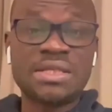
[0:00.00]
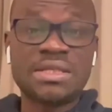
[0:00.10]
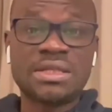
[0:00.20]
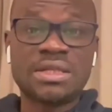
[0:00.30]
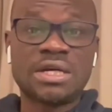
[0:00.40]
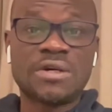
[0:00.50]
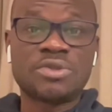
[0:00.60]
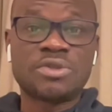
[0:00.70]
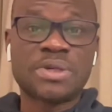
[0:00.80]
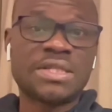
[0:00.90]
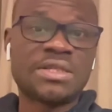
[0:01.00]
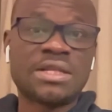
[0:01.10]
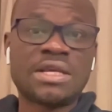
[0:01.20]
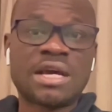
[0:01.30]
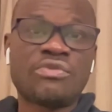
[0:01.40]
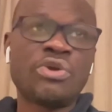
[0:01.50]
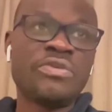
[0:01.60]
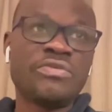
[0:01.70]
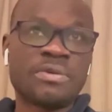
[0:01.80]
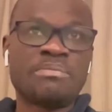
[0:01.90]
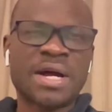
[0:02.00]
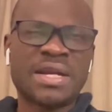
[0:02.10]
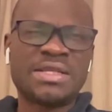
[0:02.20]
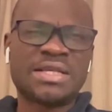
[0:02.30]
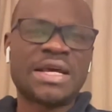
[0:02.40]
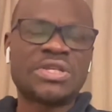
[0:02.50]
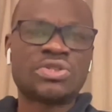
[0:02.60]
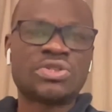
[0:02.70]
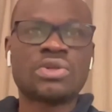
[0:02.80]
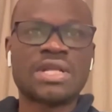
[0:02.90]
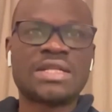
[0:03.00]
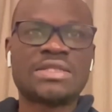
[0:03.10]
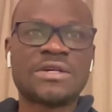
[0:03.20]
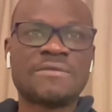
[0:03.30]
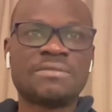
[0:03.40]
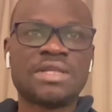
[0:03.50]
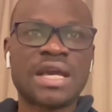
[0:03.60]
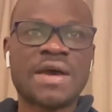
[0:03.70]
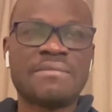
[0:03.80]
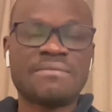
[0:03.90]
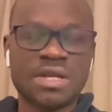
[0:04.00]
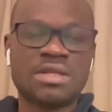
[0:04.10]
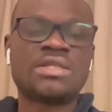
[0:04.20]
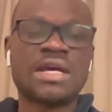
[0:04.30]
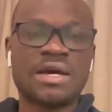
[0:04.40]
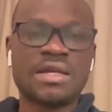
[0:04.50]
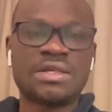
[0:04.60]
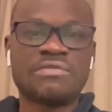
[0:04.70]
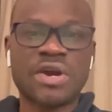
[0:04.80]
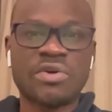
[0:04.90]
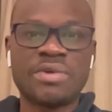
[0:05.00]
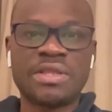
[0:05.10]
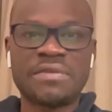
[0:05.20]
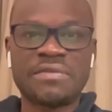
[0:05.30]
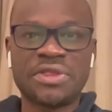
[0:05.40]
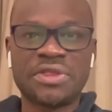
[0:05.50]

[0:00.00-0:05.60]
amazing. Um, surprisingly, I flew in from Paris and I saw that uh, the ambience, the, uh, the environment,